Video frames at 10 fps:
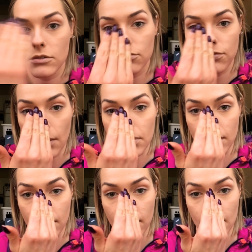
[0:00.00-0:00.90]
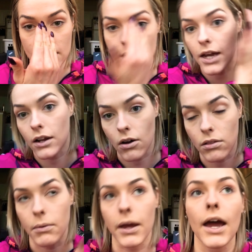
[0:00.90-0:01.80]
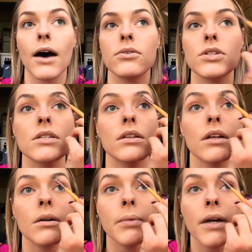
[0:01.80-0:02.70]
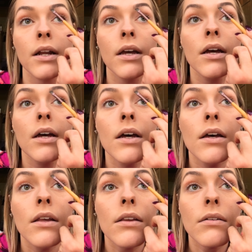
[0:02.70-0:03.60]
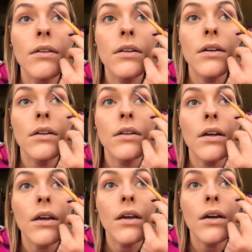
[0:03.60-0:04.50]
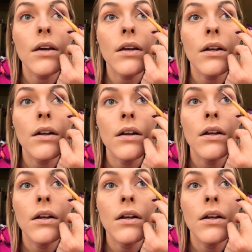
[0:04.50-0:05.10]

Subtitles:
from the inside all the way out, just a little bit. So I'm just gonna take it.